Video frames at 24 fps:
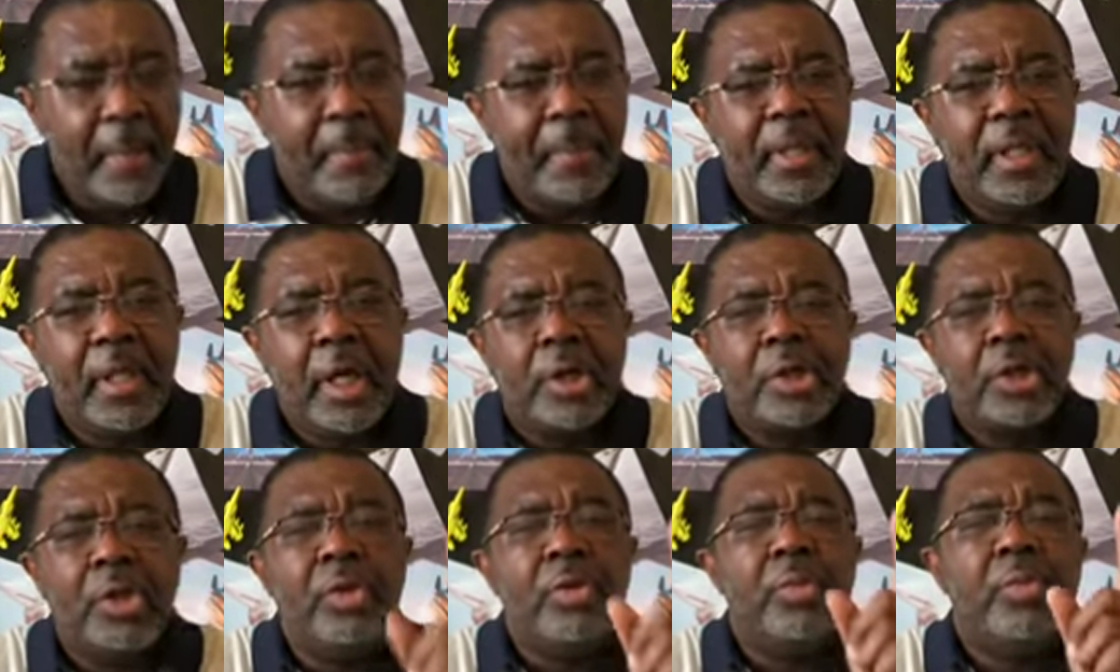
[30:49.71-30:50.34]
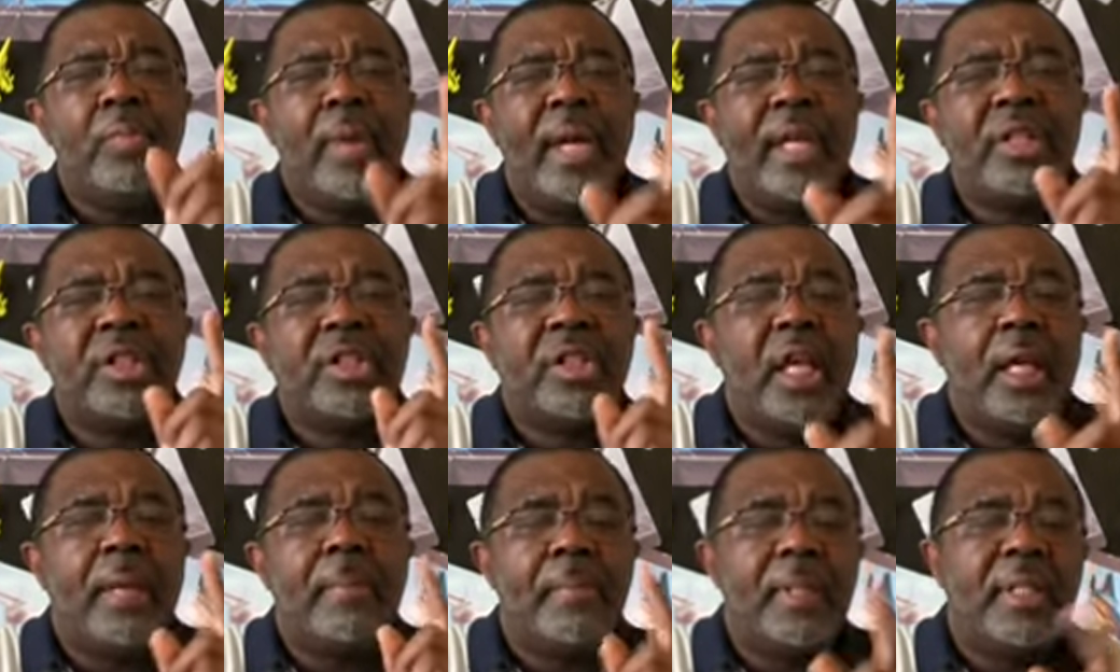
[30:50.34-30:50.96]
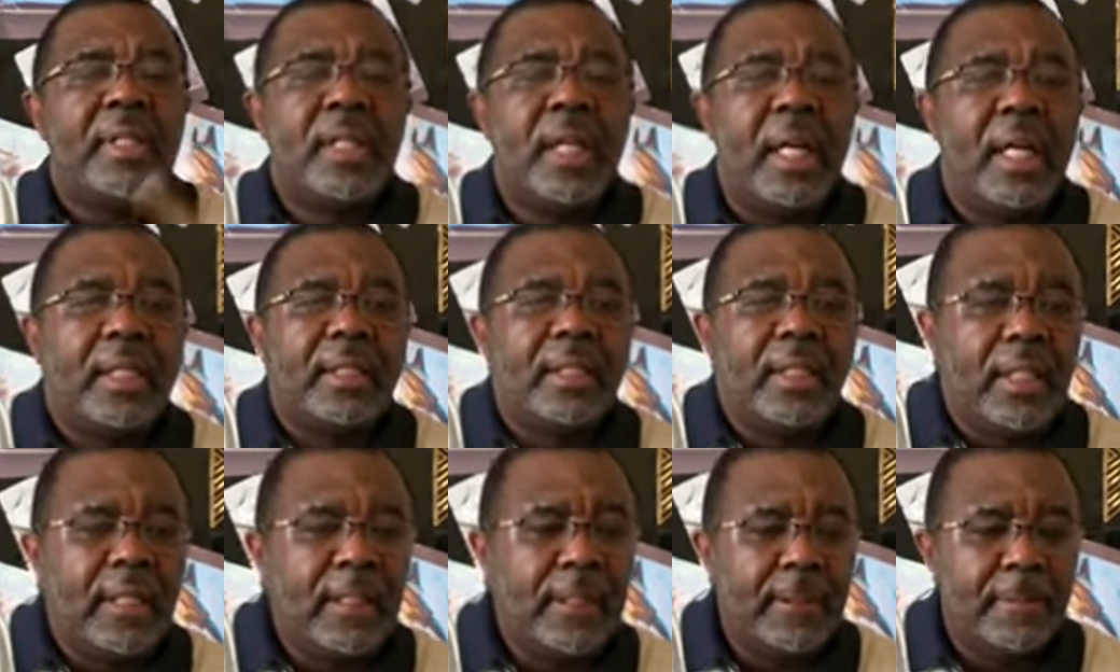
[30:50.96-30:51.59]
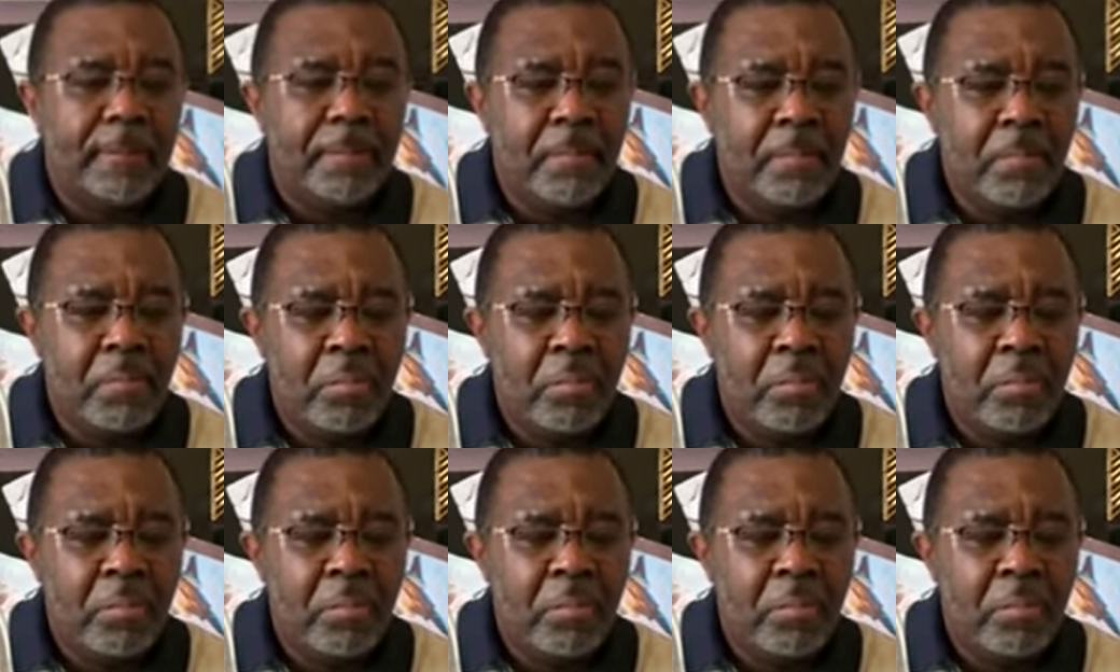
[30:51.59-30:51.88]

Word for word: Because you make statements like this.